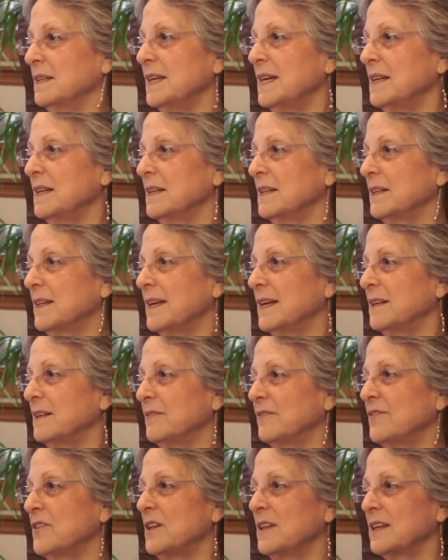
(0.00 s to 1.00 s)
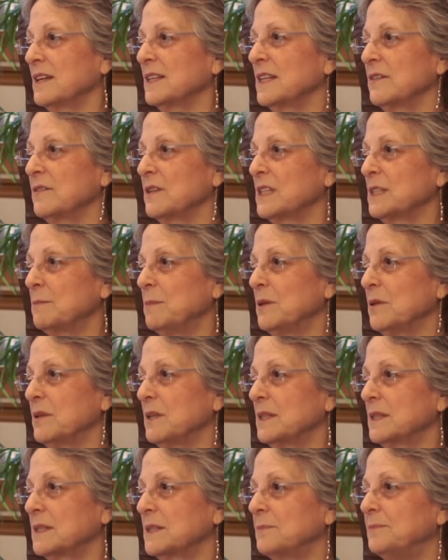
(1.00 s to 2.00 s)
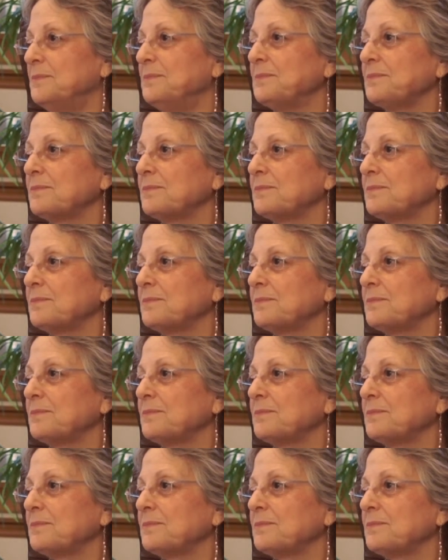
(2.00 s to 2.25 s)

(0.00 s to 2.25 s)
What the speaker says: that falling in love experience.